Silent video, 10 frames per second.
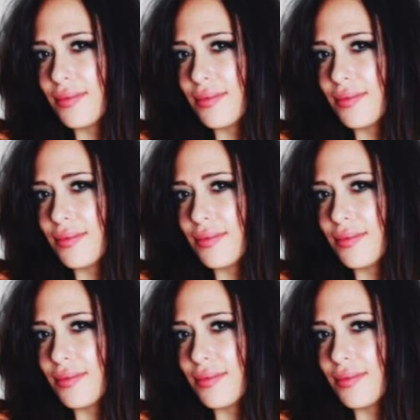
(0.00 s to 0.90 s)

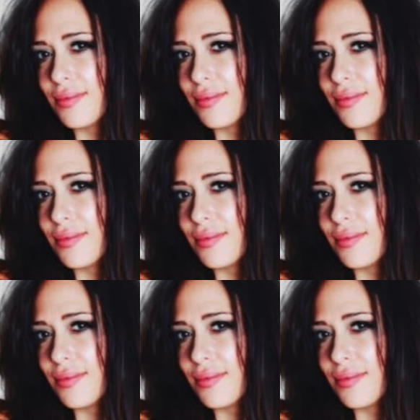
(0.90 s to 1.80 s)

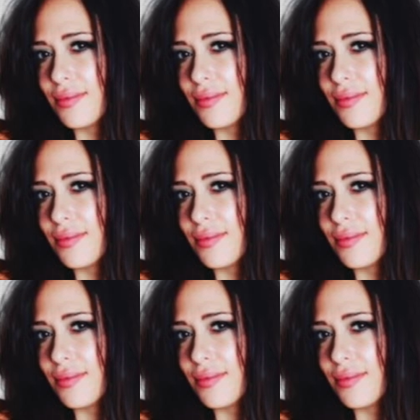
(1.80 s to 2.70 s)

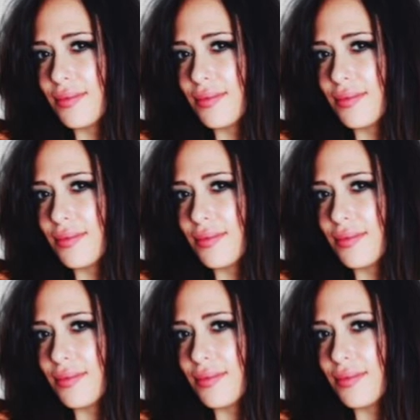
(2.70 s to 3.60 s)

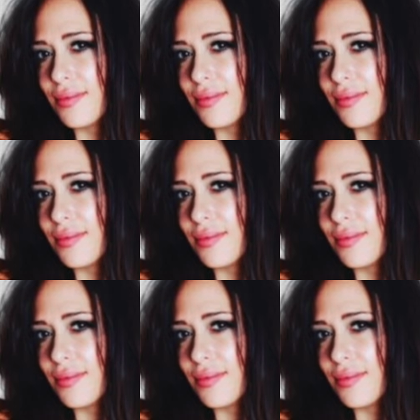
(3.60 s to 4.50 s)

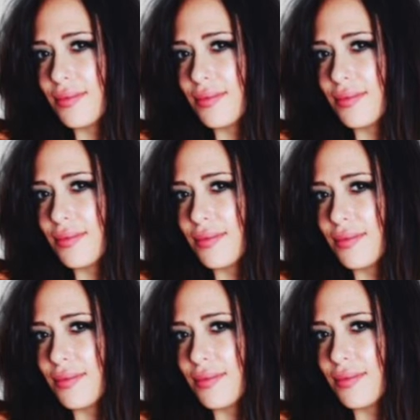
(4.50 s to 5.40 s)

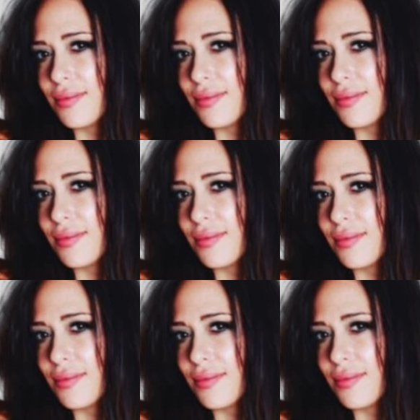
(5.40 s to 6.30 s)

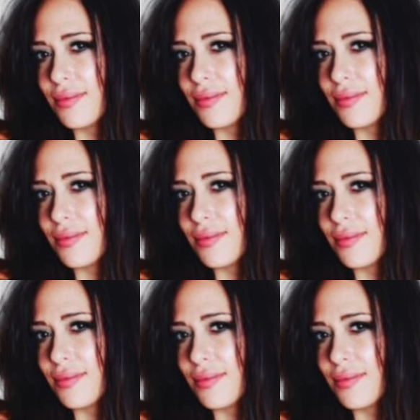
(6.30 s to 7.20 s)

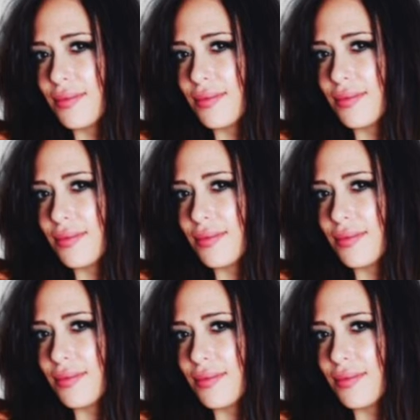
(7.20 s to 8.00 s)
[no speech]